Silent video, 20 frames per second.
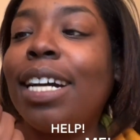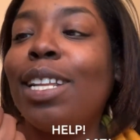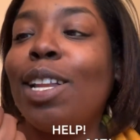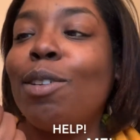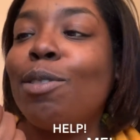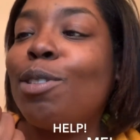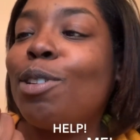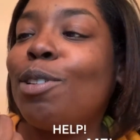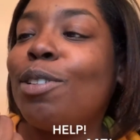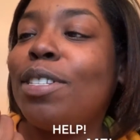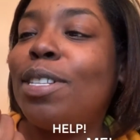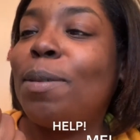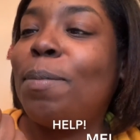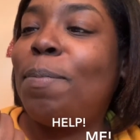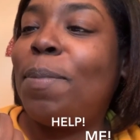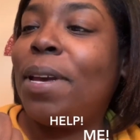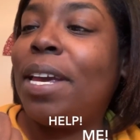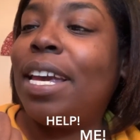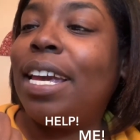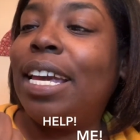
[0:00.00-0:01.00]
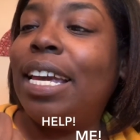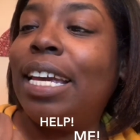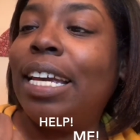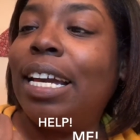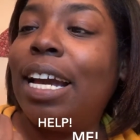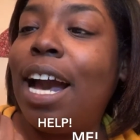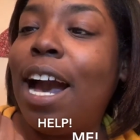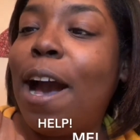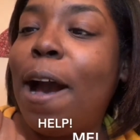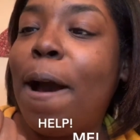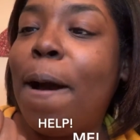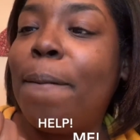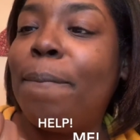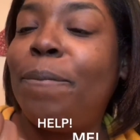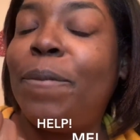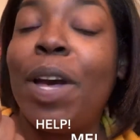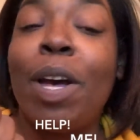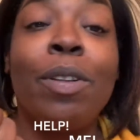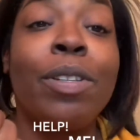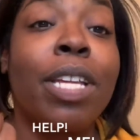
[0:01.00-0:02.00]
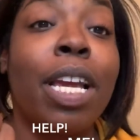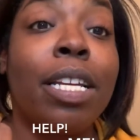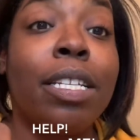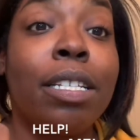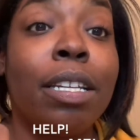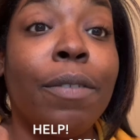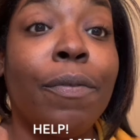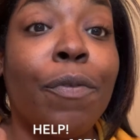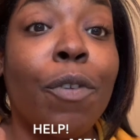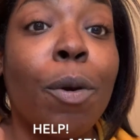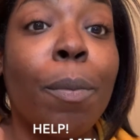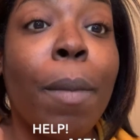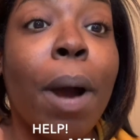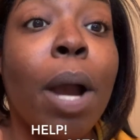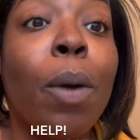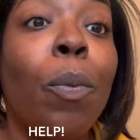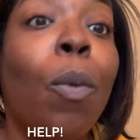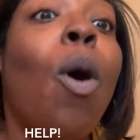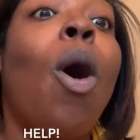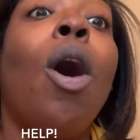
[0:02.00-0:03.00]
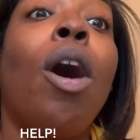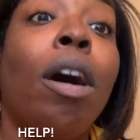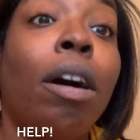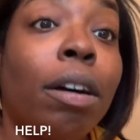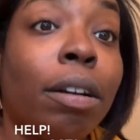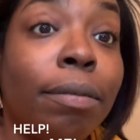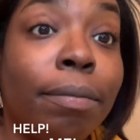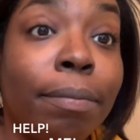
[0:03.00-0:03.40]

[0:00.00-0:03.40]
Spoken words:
closer to being foundation for my wall